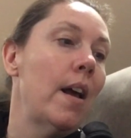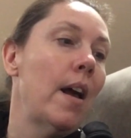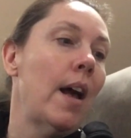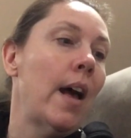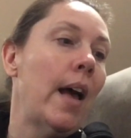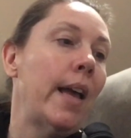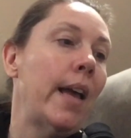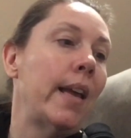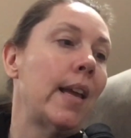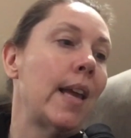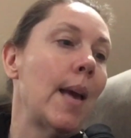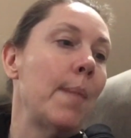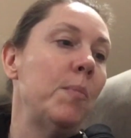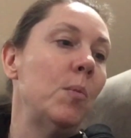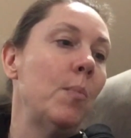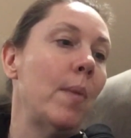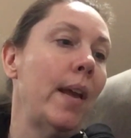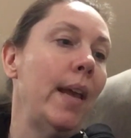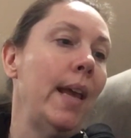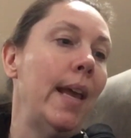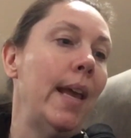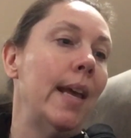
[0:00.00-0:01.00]
I kept
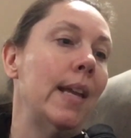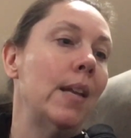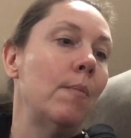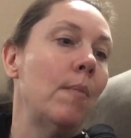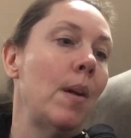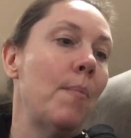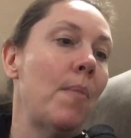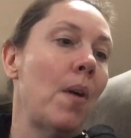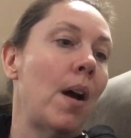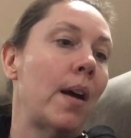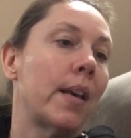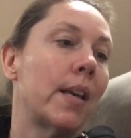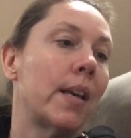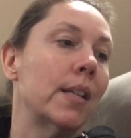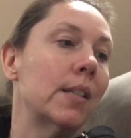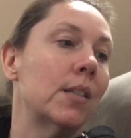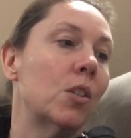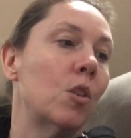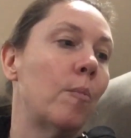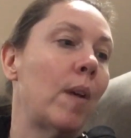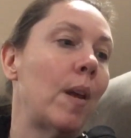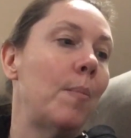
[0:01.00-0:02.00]
my hand in my pocket
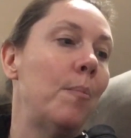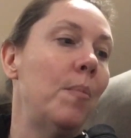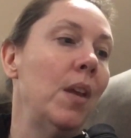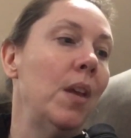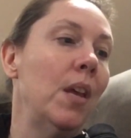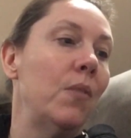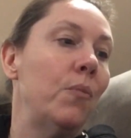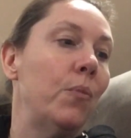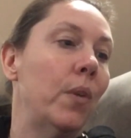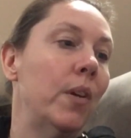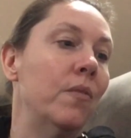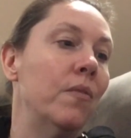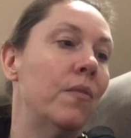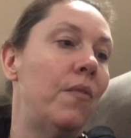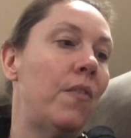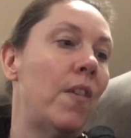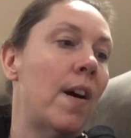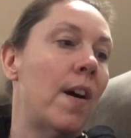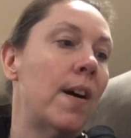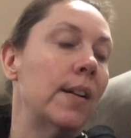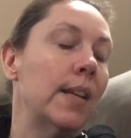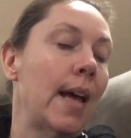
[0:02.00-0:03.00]
so my pen wouldn't
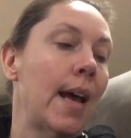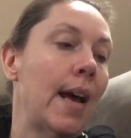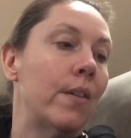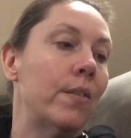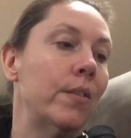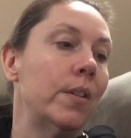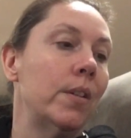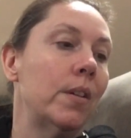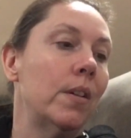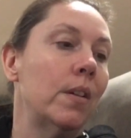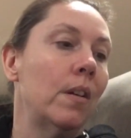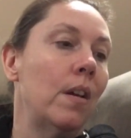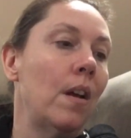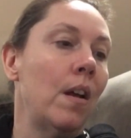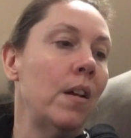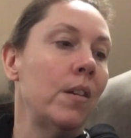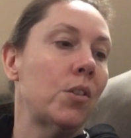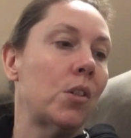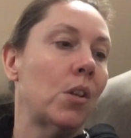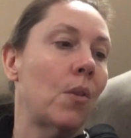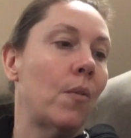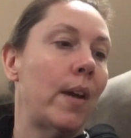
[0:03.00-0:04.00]
fall out.
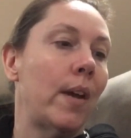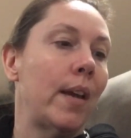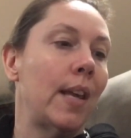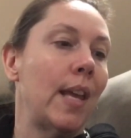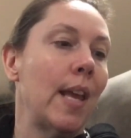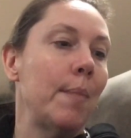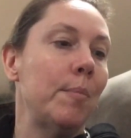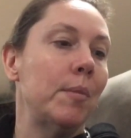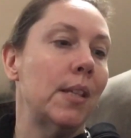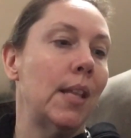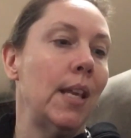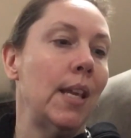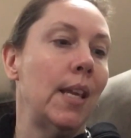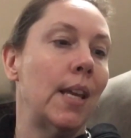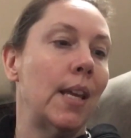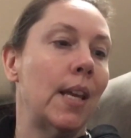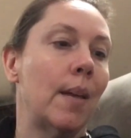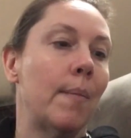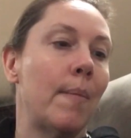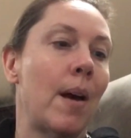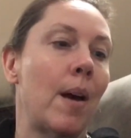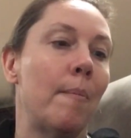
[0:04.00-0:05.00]
Also, I kept
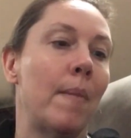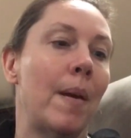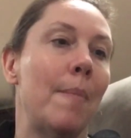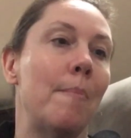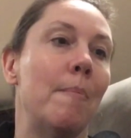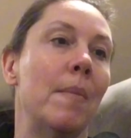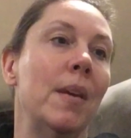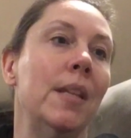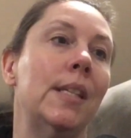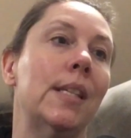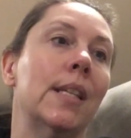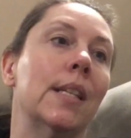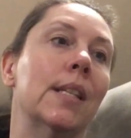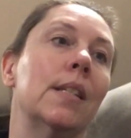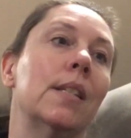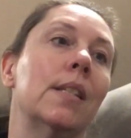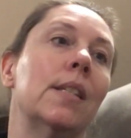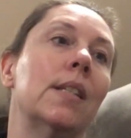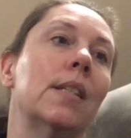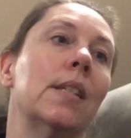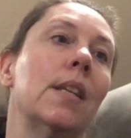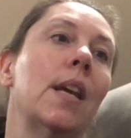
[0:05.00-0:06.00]
thinking about my
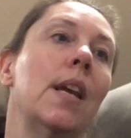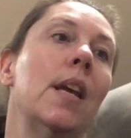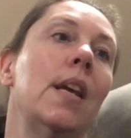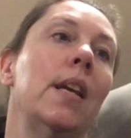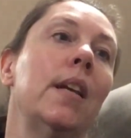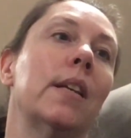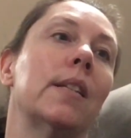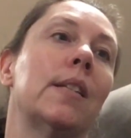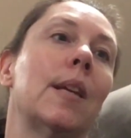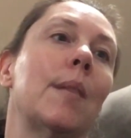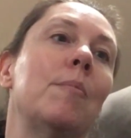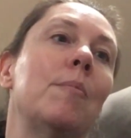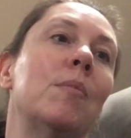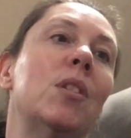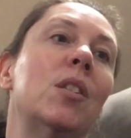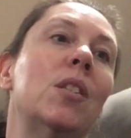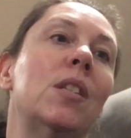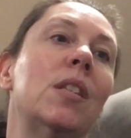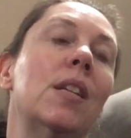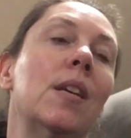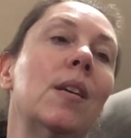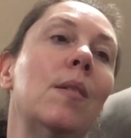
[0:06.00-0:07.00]
mittens, 'cause I
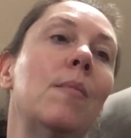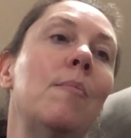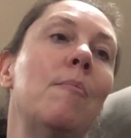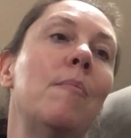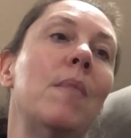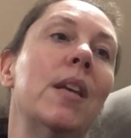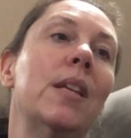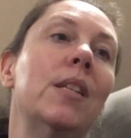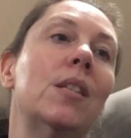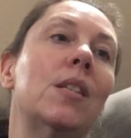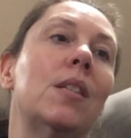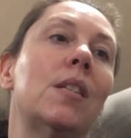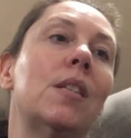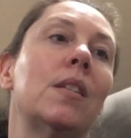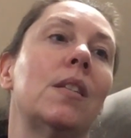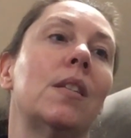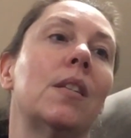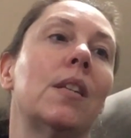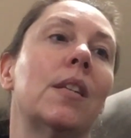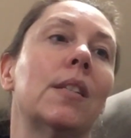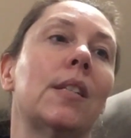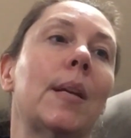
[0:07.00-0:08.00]
still miss
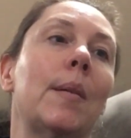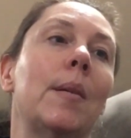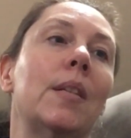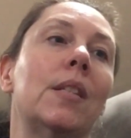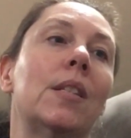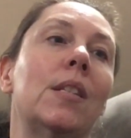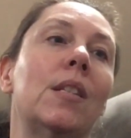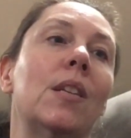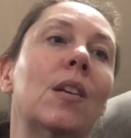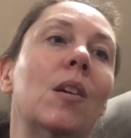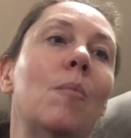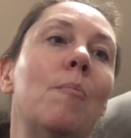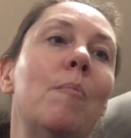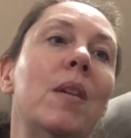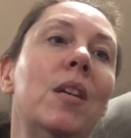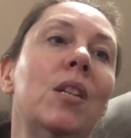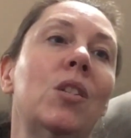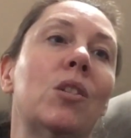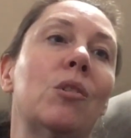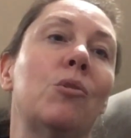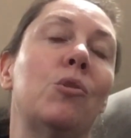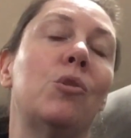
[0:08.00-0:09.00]

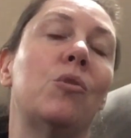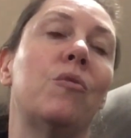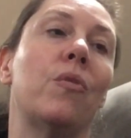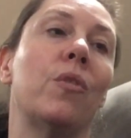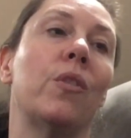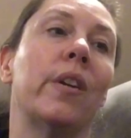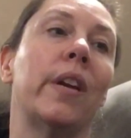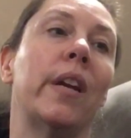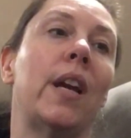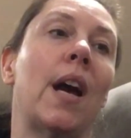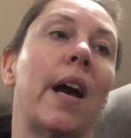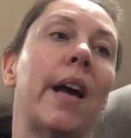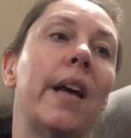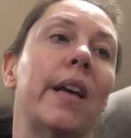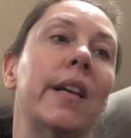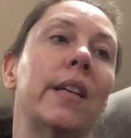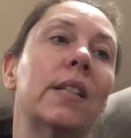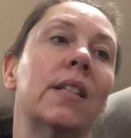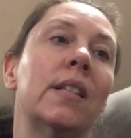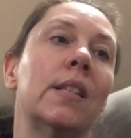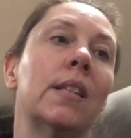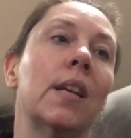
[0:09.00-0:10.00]
those furry
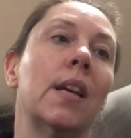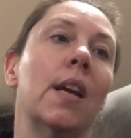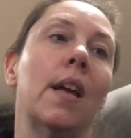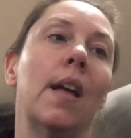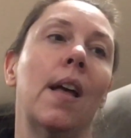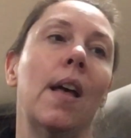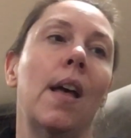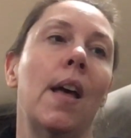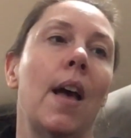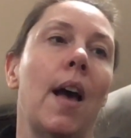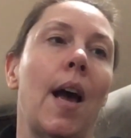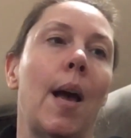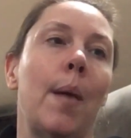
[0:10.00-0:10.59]
guys. I